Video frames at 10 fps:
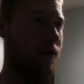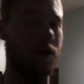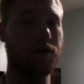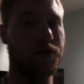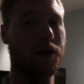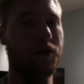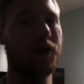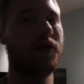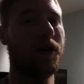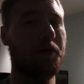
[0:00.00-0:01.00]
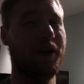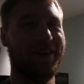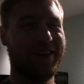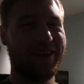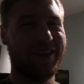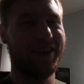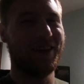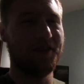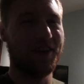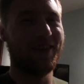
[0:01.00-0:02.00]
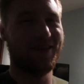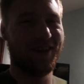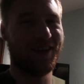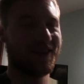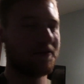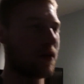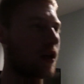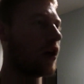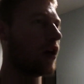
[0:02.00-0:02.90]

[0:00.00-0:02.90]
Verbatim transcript: Phone's already vibrating in the video. Awesome.